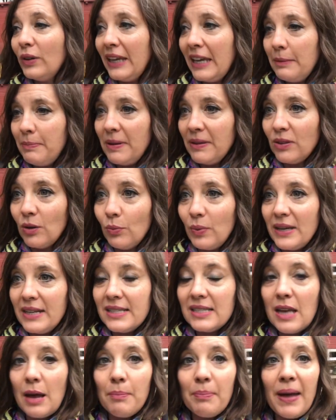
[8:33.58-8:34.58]
keeping the
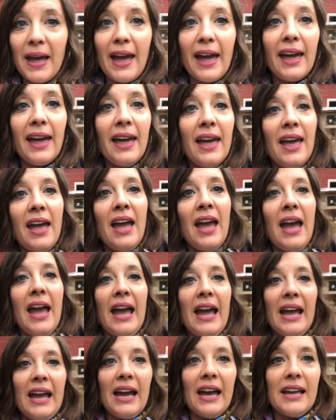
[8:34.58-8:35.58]
weeds at bay,
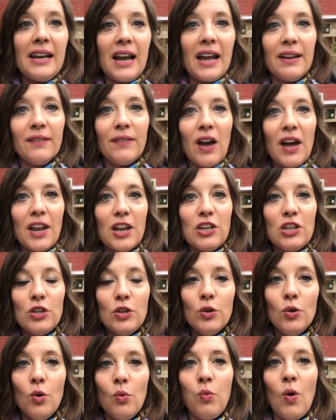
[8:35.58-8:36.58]
and I've got a
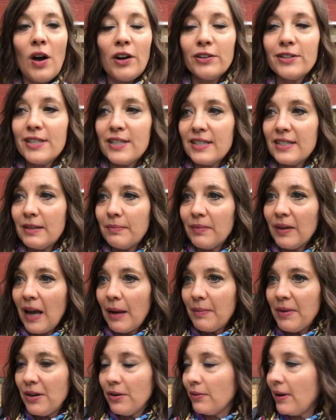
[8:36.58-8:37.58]
new water system
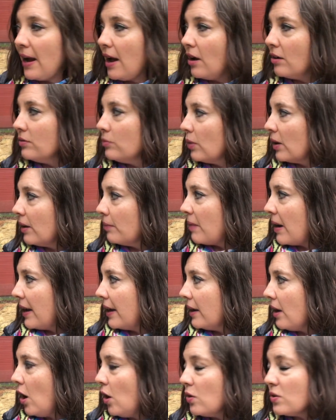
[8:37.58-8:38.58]
coming around where my
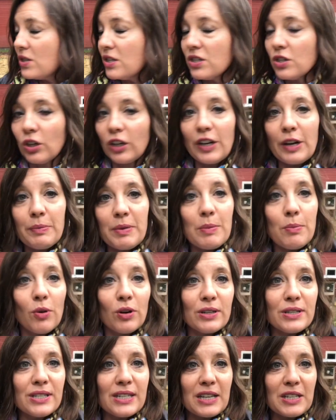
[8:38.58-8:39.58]
hoses are going to be more
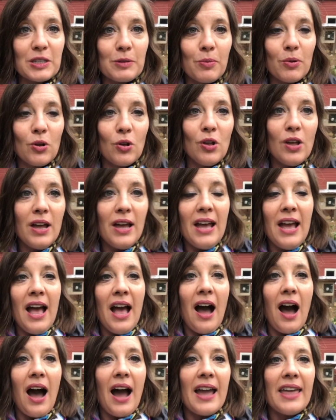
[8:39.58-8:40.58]
accessible,
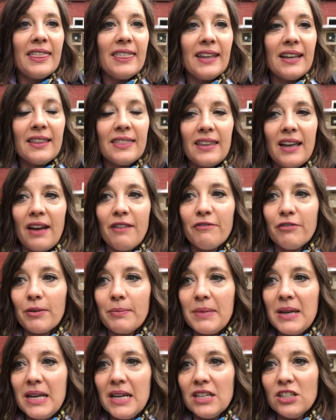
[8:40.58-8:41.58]
I think that for
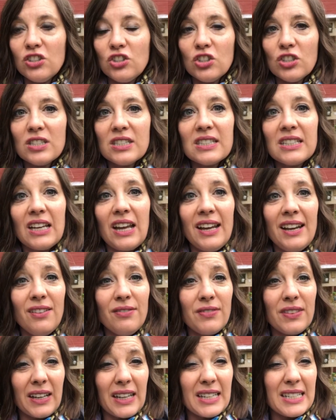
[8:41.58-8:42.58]
me, it's just kind
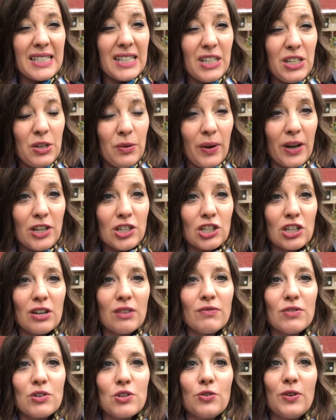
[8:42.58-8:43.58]
of the continuation
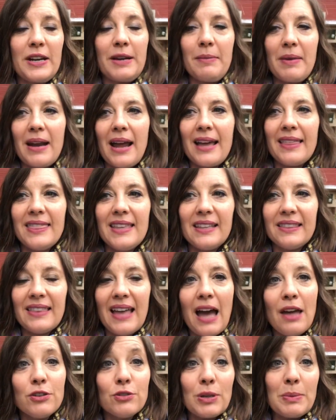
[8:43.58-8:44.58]
of the dream. And I think
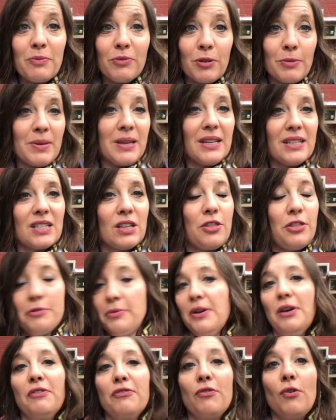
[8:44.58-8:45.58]
that dream for me is a
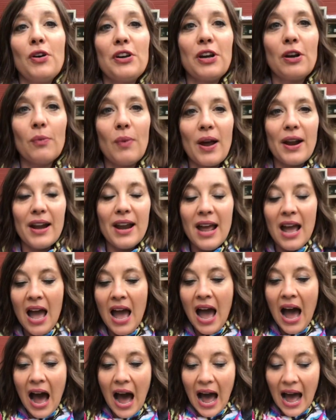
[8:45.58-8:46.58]
3 or 4 year one.
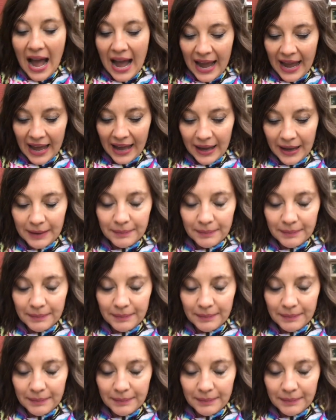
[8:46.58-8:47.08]
I